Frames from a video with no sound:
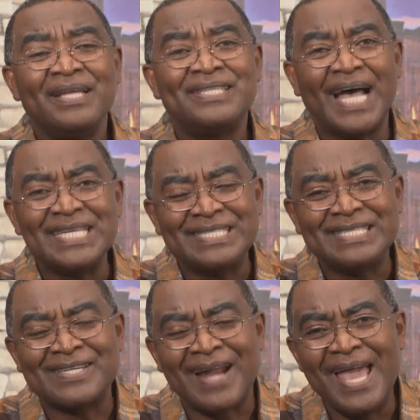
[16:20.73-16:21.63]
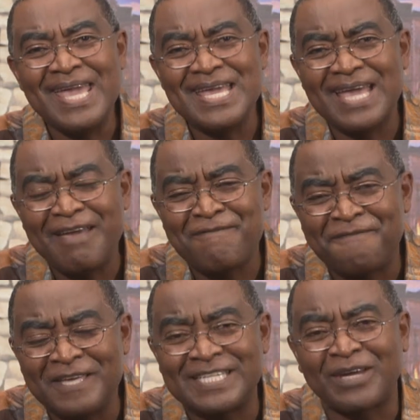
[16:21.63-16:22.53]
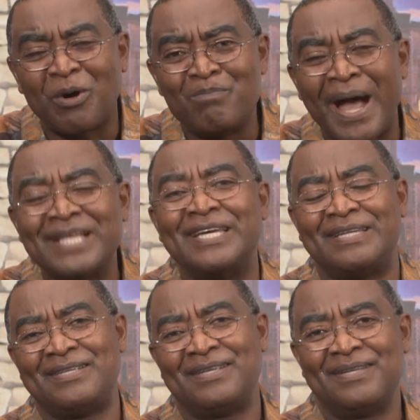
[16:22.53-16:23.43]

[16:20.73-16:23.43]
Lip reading: just trying a physical budget